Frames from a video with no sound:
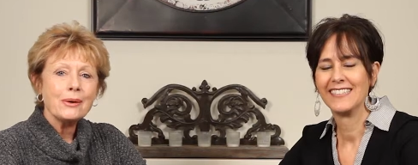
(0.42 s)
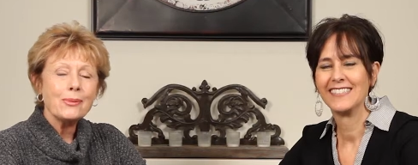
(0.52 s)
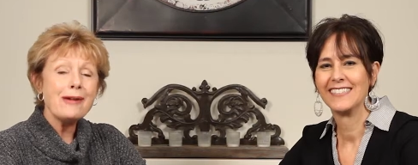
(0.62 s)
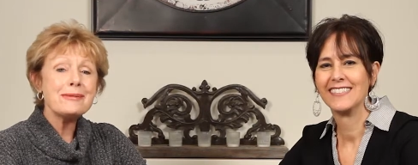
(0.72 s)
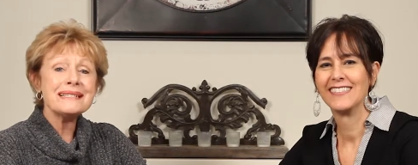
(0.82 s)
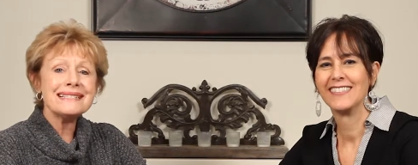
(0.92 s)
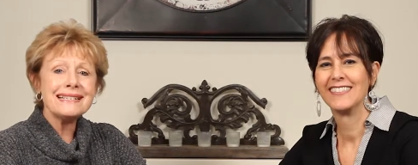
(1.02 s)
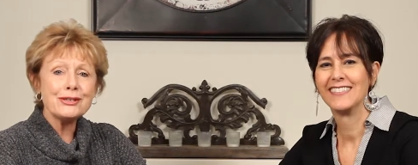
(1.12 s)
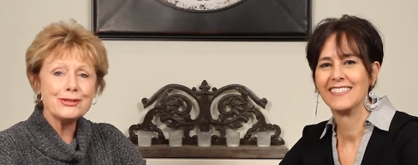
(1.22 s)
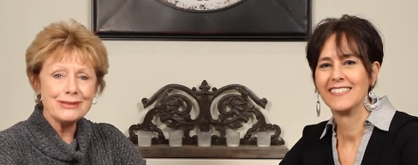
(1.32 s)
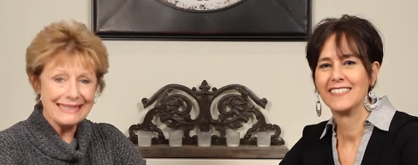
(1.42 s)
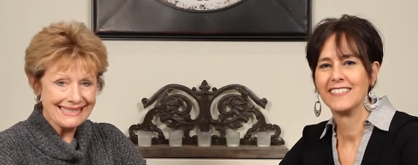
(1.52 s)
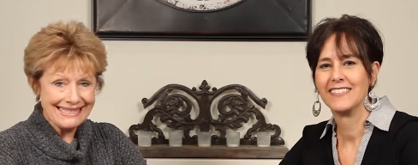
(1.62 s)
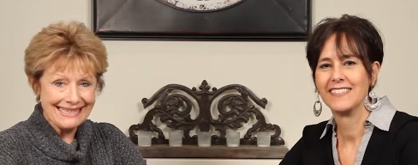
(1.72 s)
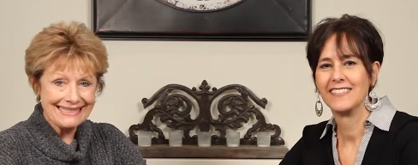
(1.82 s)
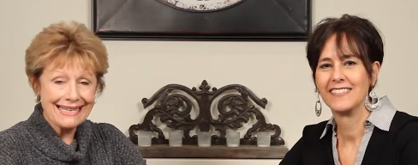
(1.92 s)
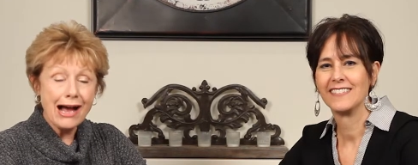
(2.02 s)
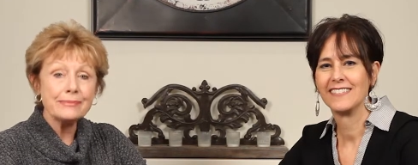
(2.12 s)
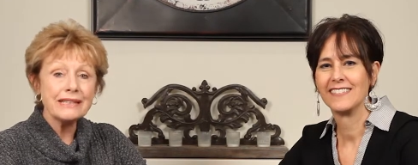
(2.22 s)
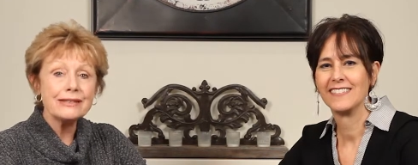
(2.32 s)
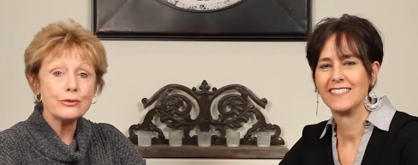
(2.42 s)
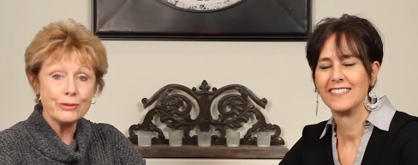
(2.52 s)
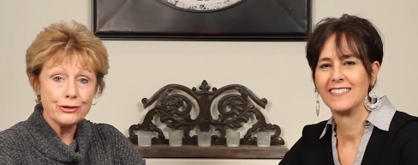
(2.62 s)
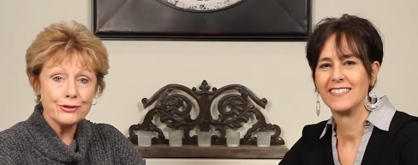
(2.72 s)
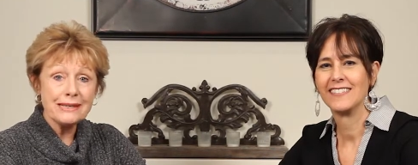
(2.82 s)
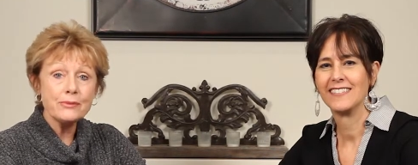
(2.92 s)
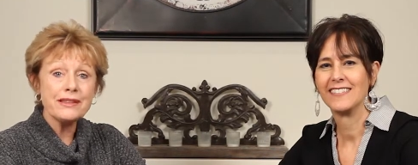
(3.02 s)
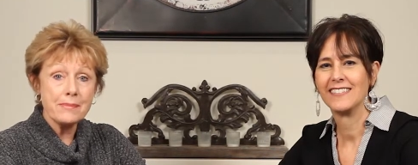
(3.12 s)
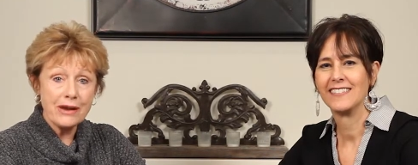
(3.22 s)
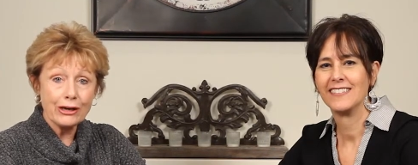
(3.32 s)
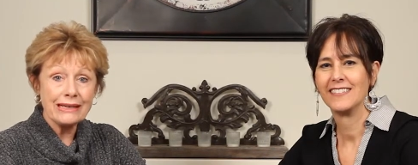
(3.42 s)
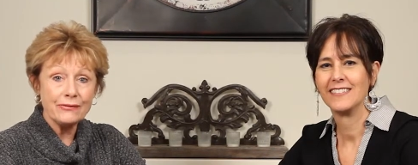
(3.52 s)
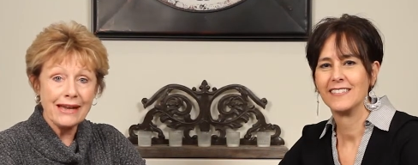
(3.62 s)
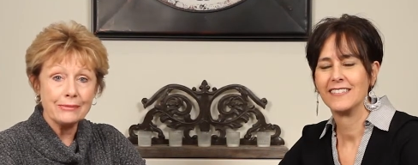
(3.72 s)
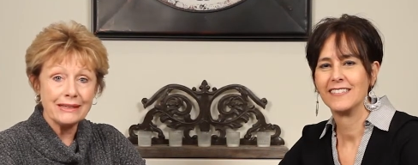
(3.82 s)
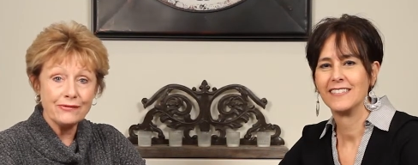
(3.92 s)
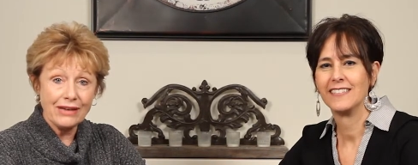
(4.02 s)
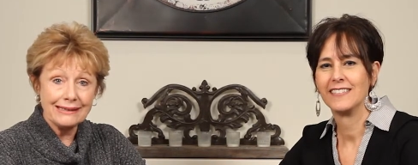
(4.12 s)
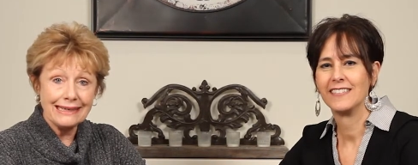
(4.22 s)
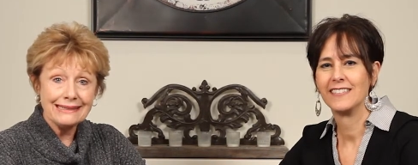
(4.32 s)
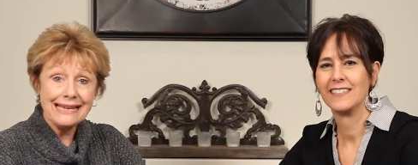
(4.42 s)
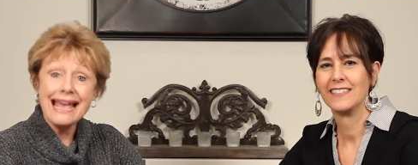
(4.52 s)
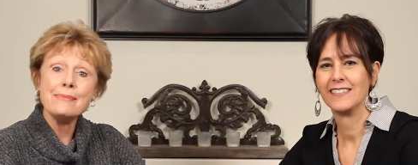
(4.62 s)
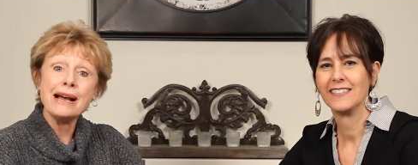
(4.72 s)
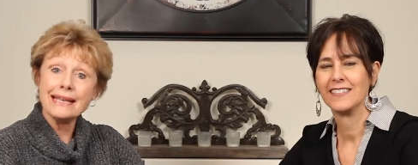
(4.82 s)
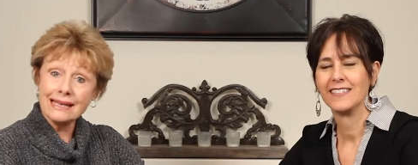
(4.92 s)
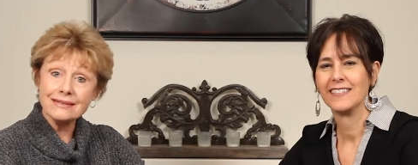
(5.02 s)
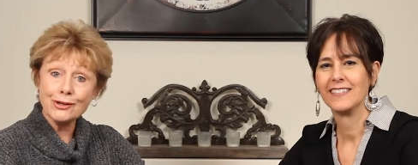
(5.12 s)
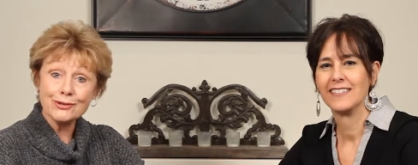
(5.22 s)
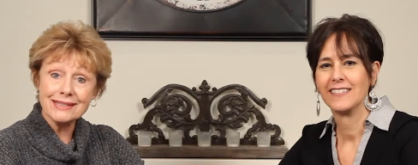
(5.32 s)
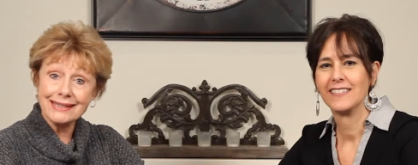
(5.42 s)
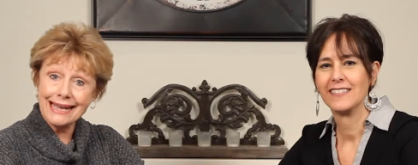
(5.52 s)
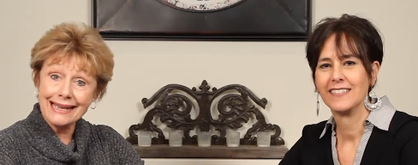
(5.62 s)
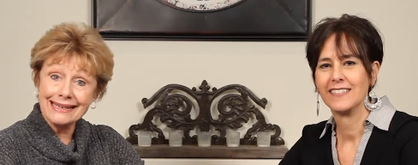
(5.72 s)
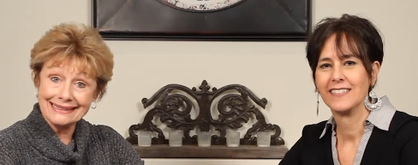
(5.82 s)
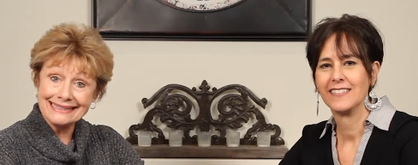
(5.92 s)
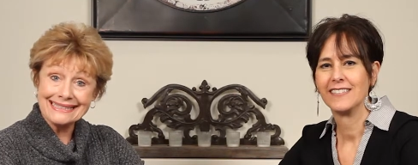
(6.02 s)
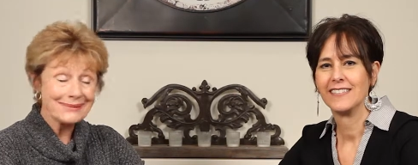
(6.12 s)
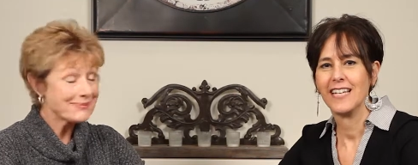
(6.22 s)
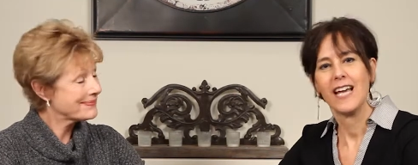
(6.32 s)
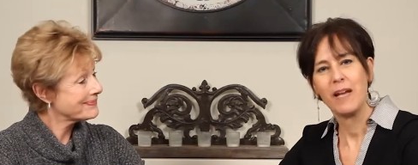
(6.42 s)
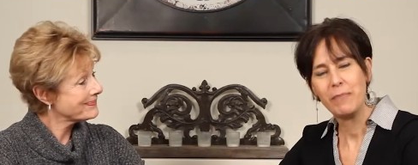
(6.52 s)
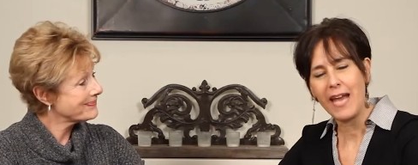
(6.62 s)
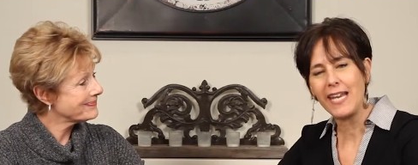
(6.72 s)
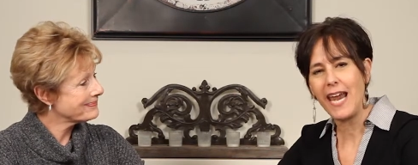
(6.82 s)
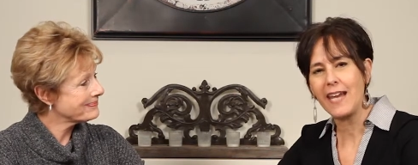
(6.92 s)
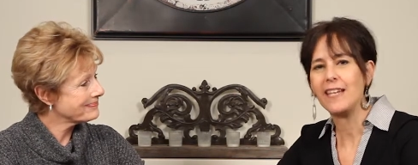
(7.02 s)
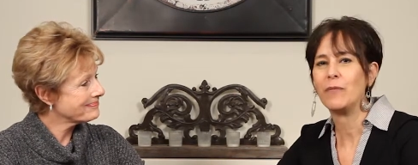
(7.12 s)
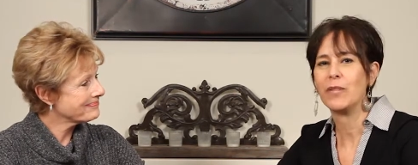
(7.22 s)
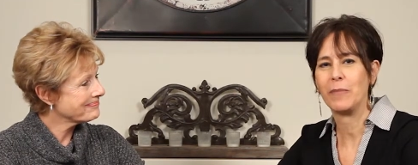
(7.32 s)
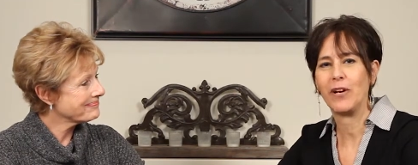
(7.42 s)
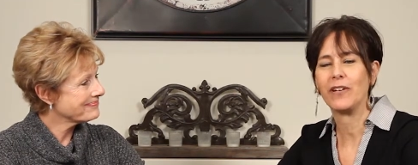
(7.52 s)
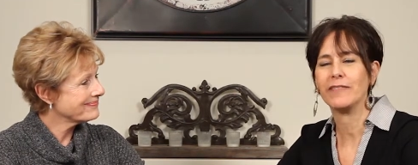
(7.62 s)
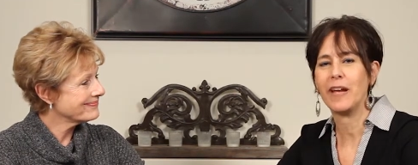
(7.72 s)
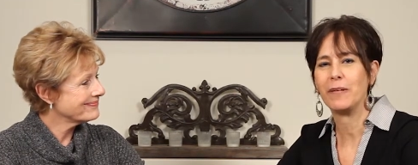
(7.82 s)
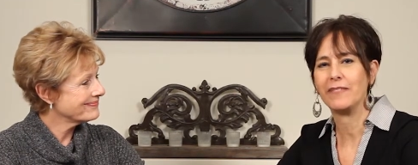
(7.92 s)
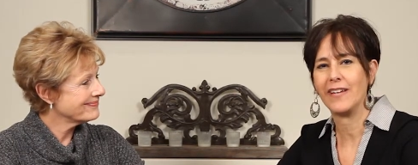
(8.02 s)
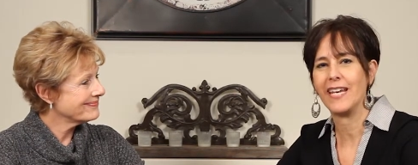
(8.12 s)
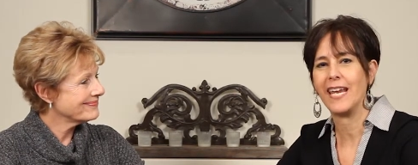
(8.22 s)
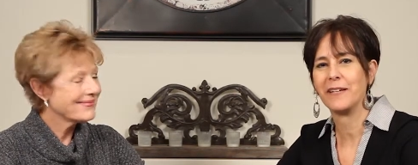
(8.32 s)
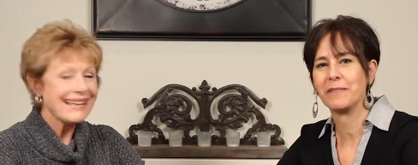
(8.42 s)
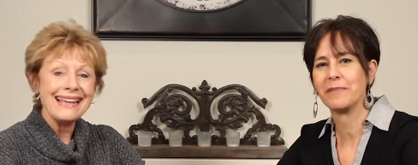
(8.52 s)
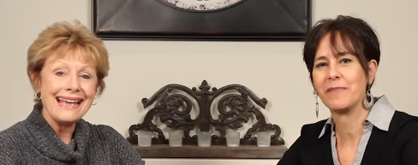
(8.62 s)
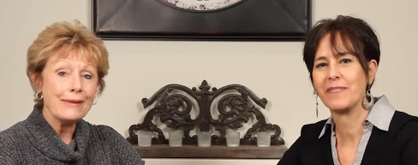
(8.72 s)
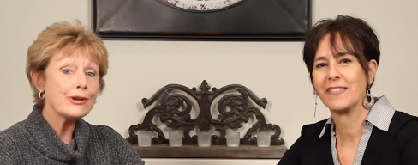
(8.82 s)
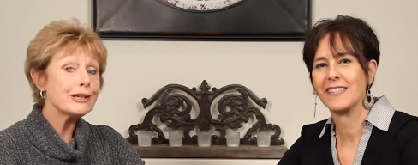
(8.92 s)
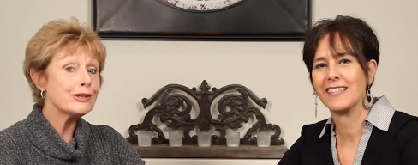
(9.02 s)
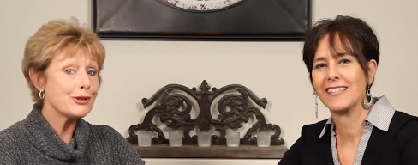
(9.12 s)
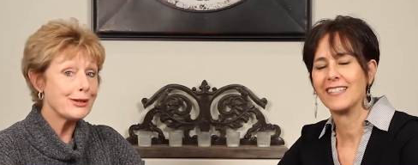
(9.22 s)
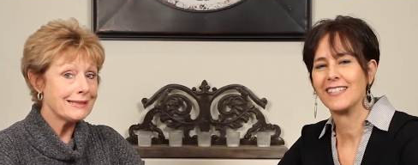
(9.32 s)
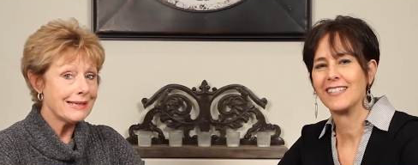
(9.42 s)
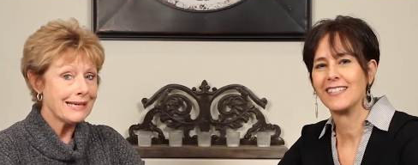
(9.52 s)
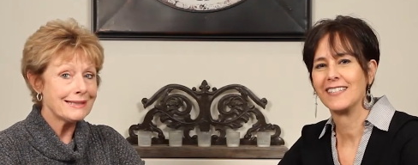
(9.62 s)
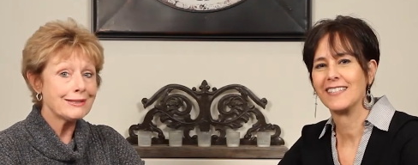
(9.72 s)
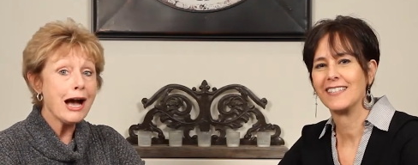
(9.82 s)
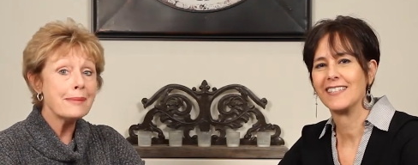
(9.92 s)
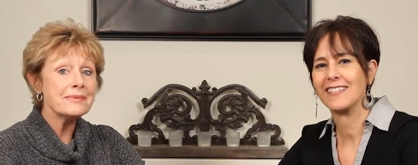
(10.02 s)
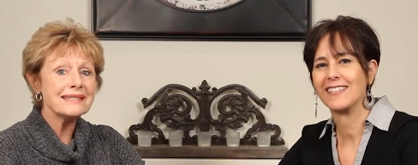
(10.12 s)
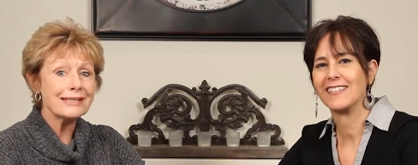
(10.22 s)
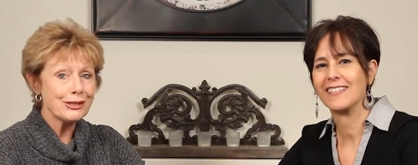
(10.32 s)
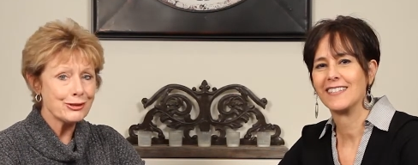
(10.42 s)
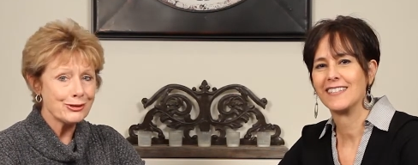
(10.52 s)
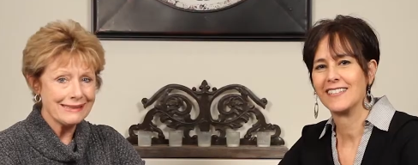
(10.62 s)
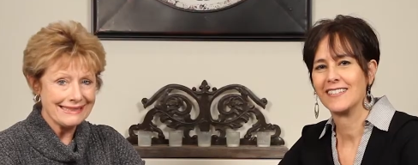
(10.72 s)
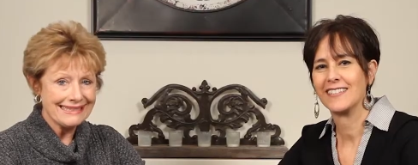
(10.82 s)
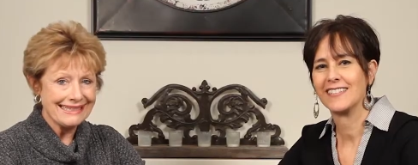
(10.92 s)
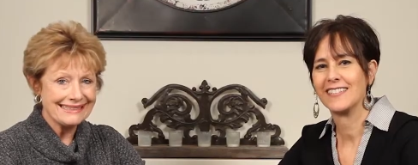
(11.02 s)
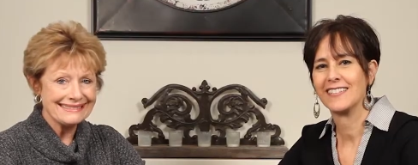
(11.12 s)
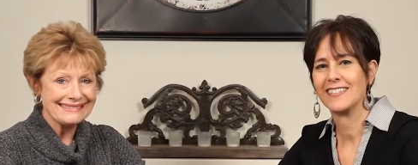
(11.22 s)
Speaker 1: Welcome to Signature Listings. I'm Linda Richardson with American Family Funding, and my guest host today is.
Speaker 2: I'm Patty Handy with American Family Funding.
Speaker 1: And we're going to show you today's top signature listing.